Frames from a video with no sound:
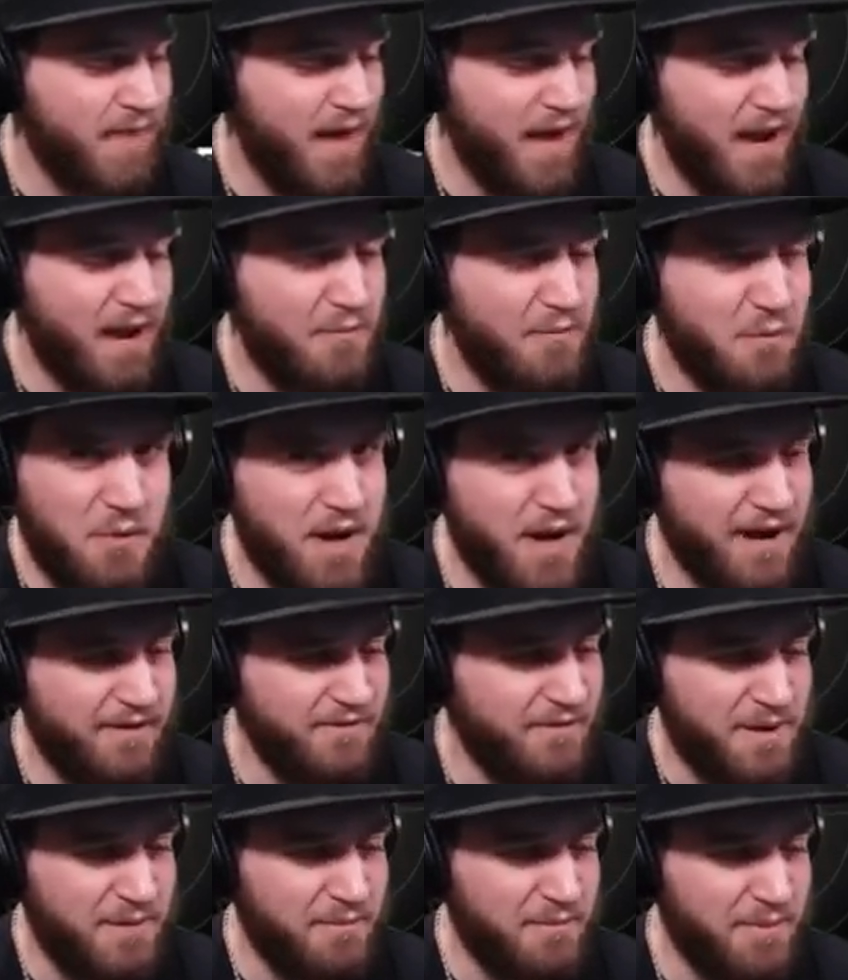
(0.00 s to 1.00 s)
And I won't
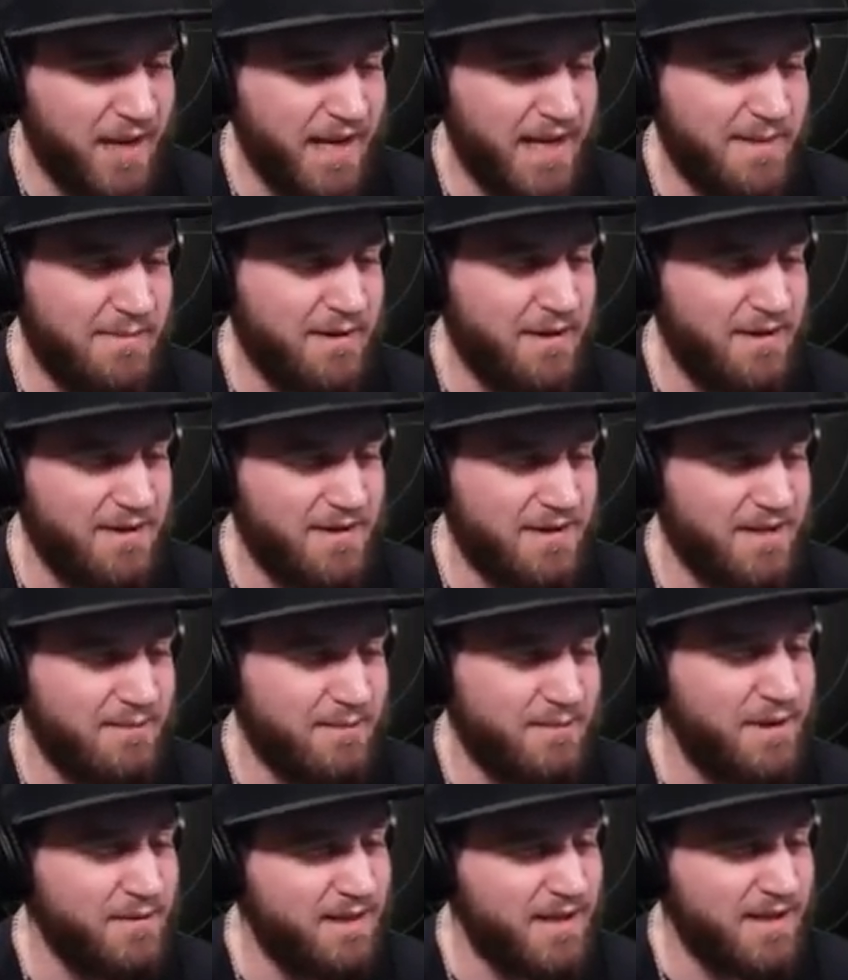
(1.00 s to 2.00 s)
ever complain about it to
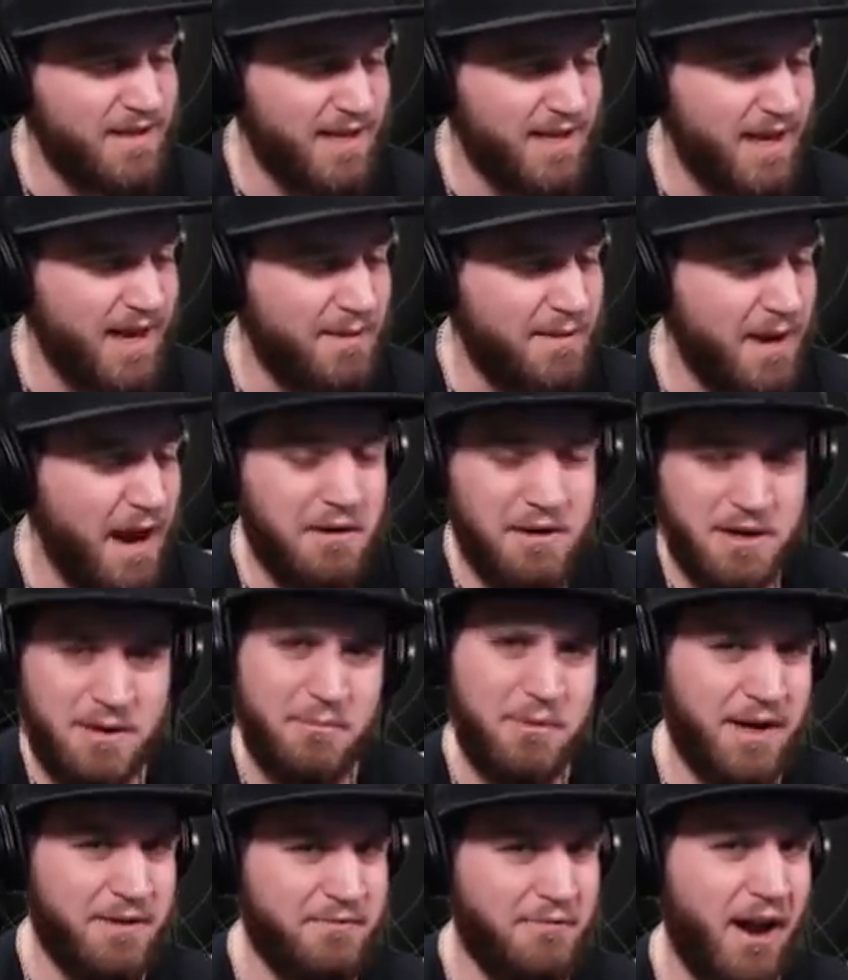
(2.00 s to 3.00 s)
someone if they say it. I'll
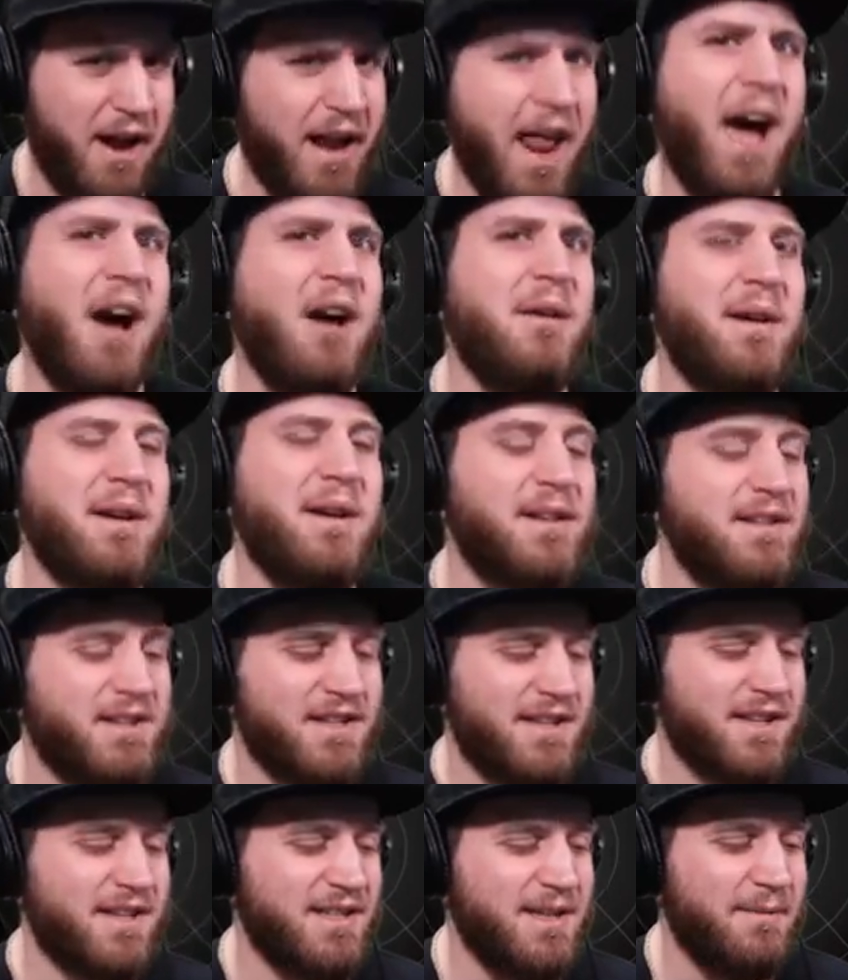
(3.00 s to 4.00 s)
complain right now about it
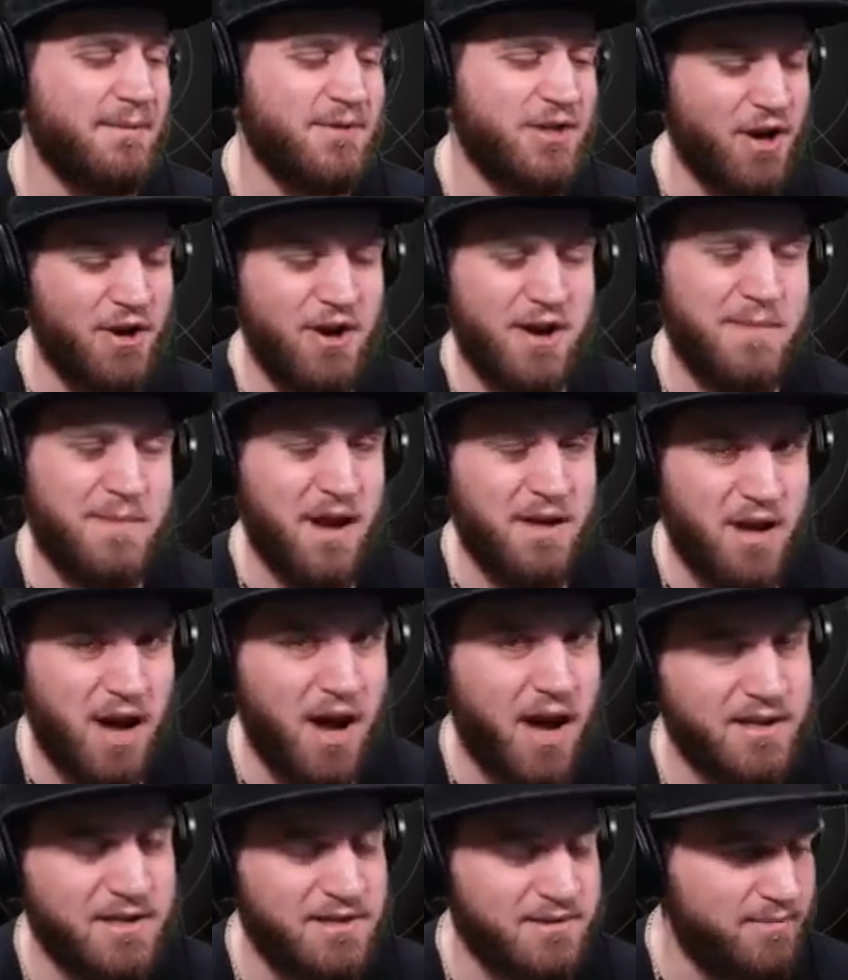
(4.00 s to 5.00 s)
just because I'm sharing my
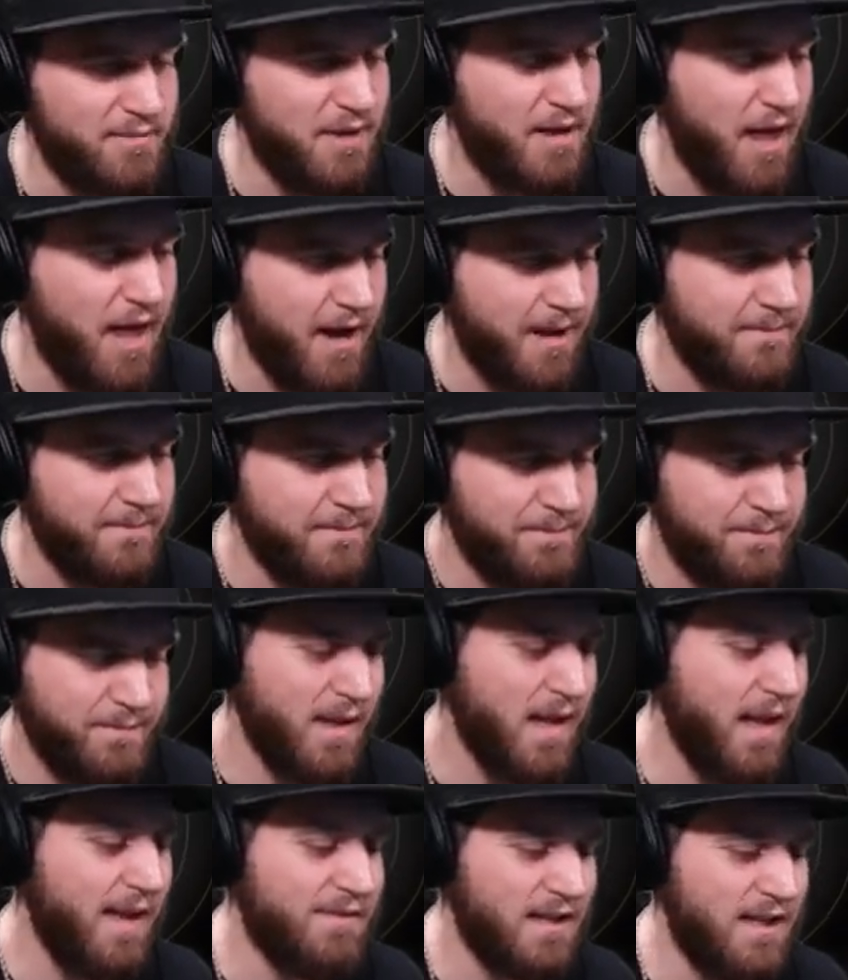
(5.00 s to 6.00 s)
thoughts. But like,
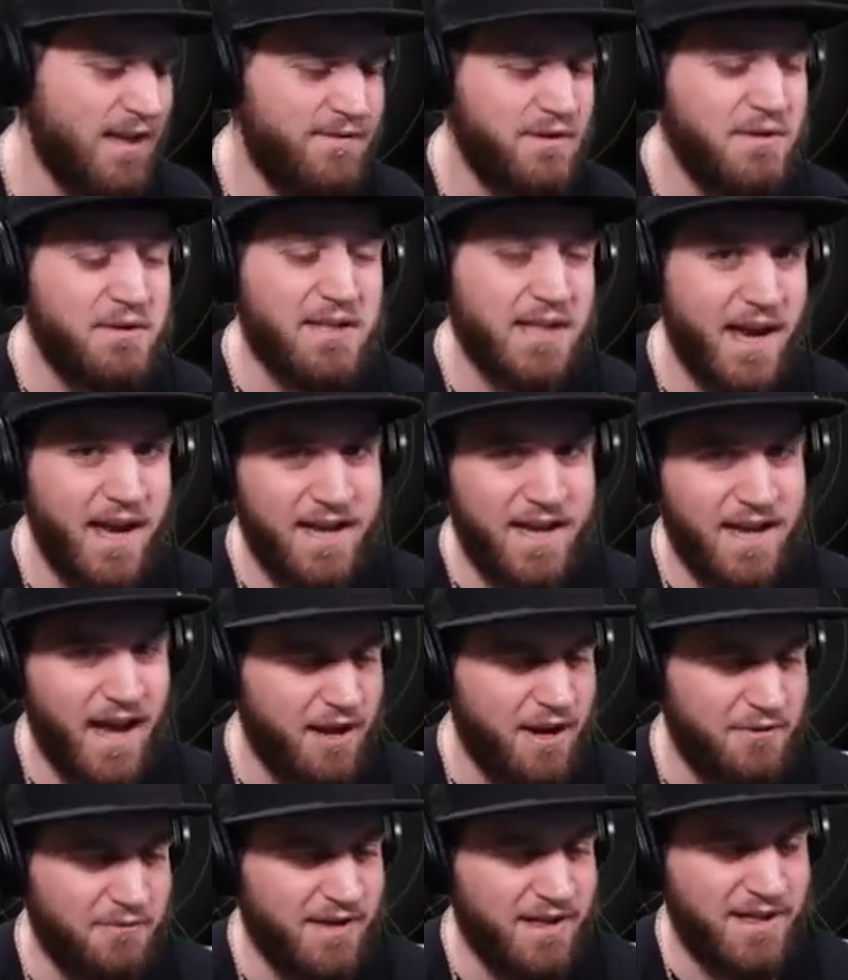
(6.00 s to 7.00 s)
if you say it,
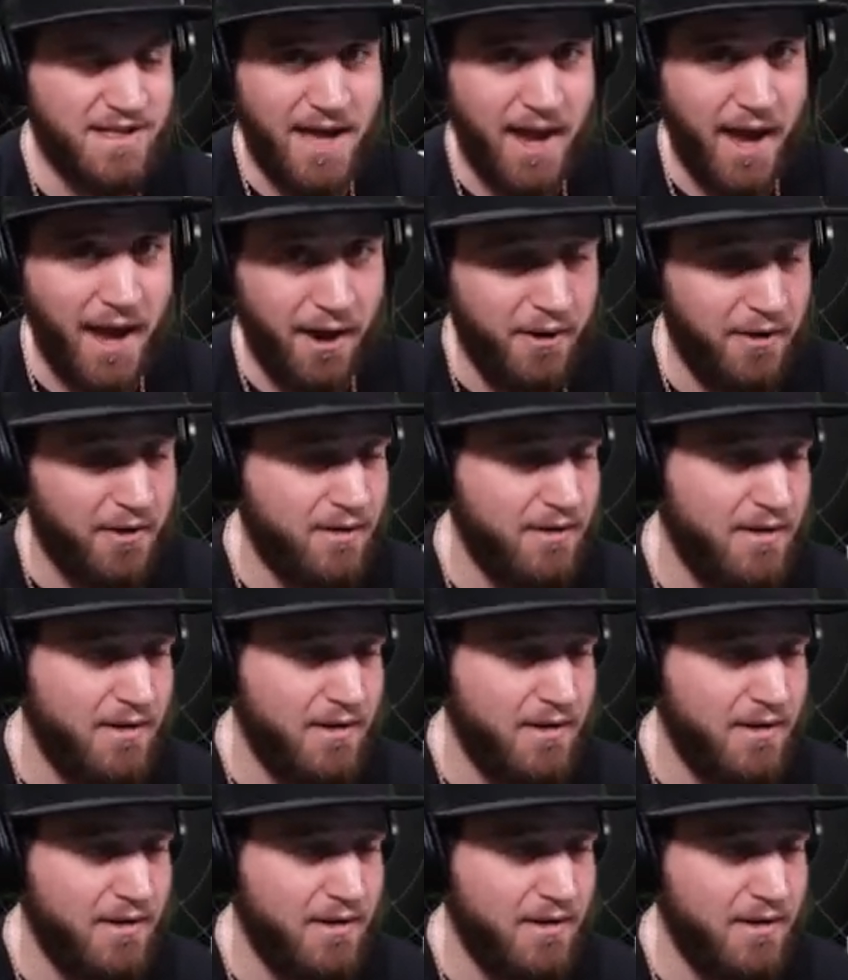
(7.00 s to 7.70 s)
I don't really care.